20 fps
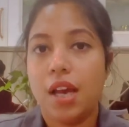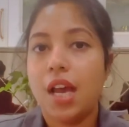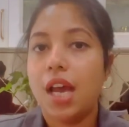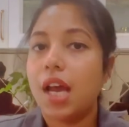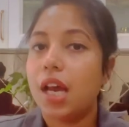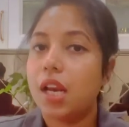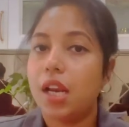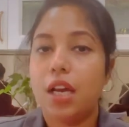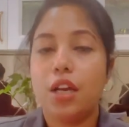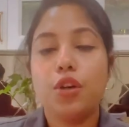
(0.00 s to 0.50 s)

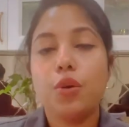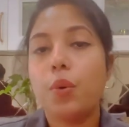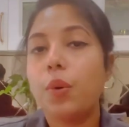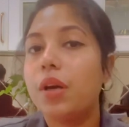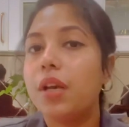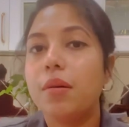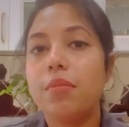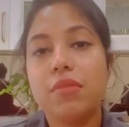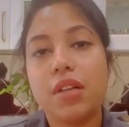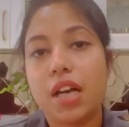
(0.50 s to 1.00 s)
And I told
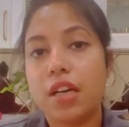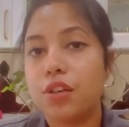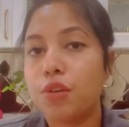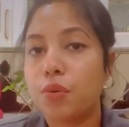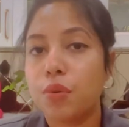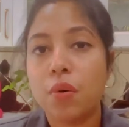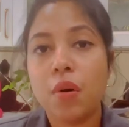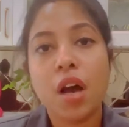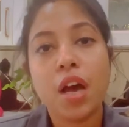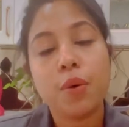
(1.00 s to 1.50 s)
him that,
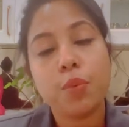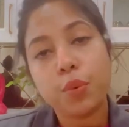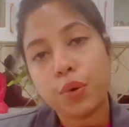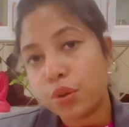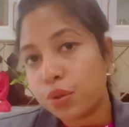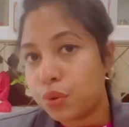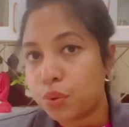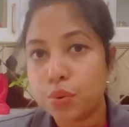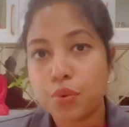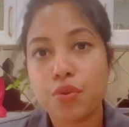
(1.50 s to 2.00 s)
I
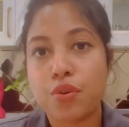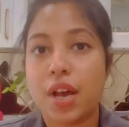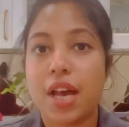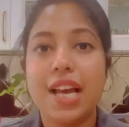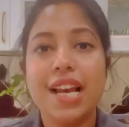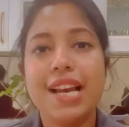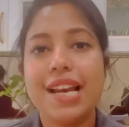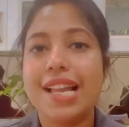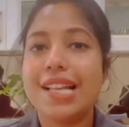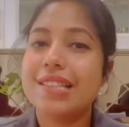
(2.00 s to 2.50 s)
want to try,
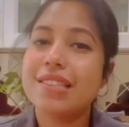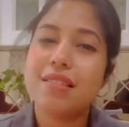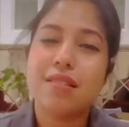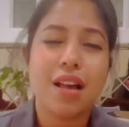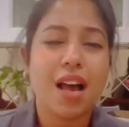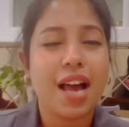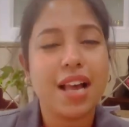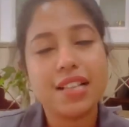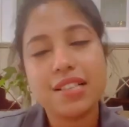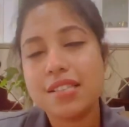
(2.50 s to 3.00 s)

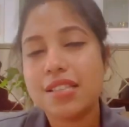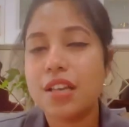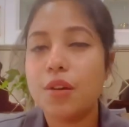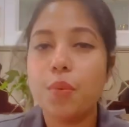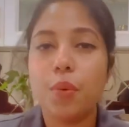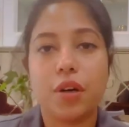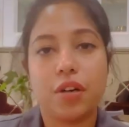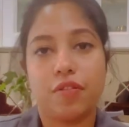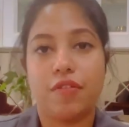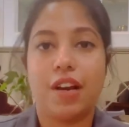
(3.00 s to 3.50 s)
I'll see
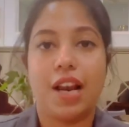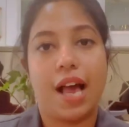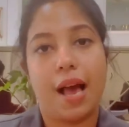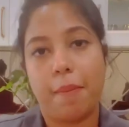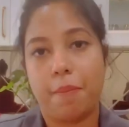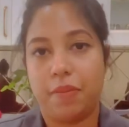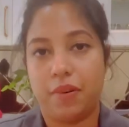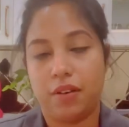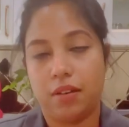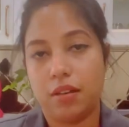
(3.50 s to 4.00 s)
what will
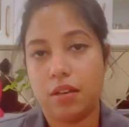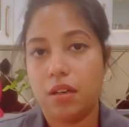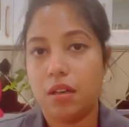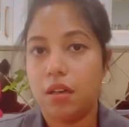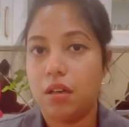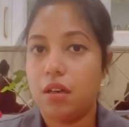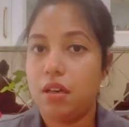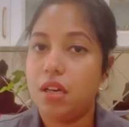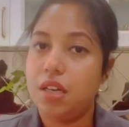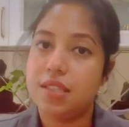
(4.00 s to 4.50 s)
happen.
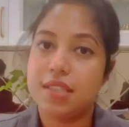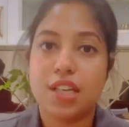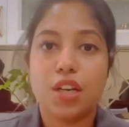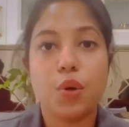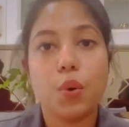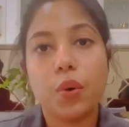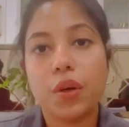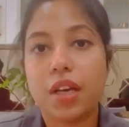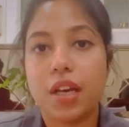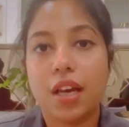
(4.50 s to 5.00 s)
He said,
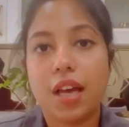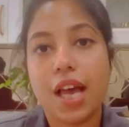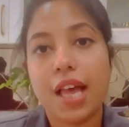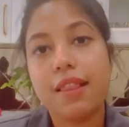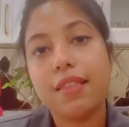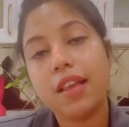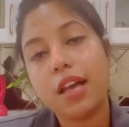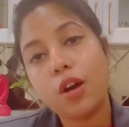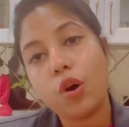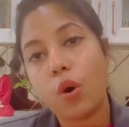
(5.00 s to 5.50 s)
okay. And
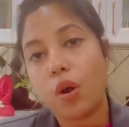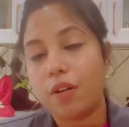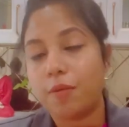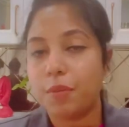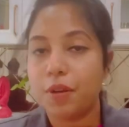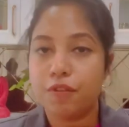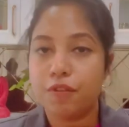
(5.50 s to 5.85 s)
they called me